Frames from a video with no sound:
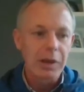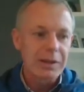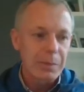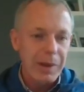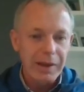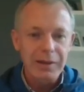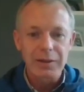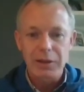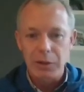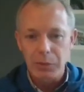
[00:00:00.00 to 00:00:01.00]

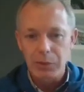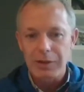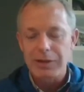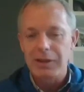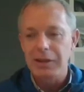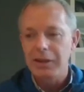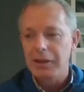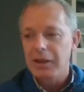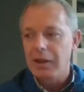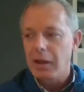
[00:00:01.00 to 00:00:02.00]
independence,
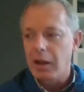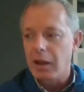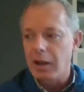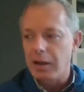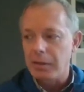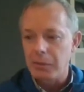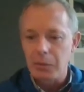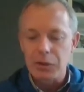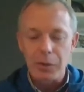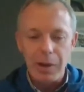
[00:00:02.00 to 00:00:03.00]
community,
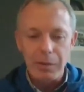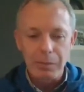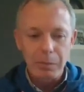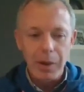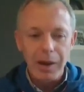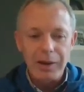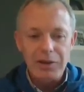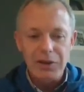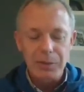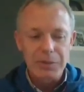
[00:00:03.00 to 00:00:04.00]
we talk about
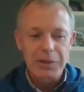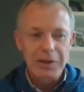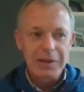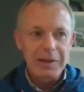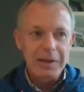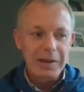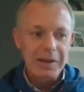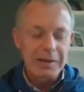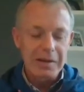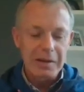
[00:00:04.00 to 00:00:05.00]
partnerships.
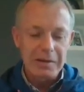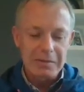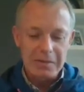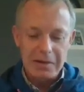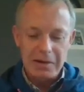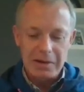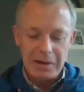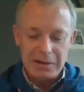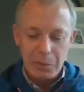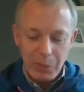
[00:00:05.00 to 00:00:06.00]
And
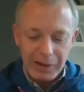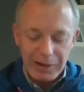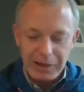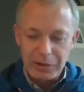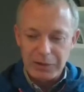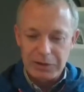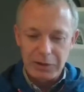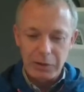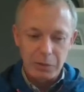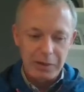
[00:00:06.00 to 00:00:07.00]
as a brand like us,
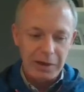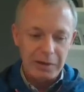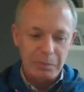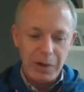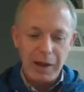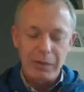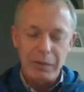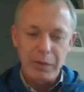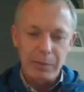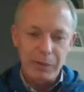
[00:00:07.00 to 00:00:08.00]
they're a
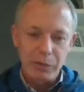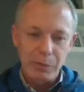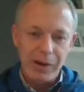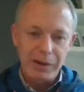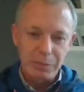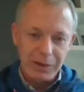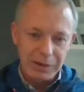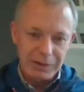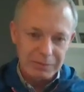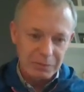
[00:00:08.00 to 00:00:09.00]
private family-run brand,
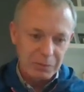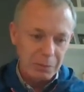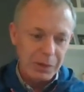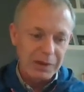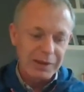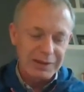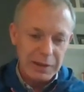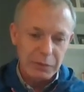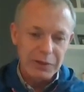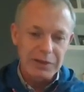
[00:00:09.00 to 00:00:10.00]
being
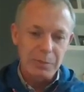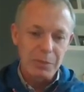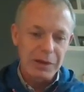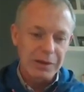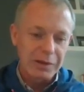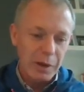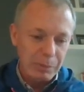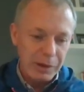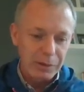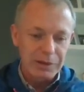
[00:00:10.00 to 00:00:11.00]
different and being
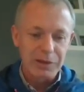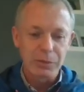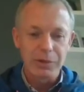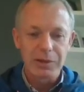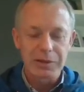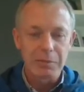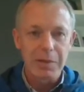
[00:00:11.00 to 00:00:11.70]
not beholden to others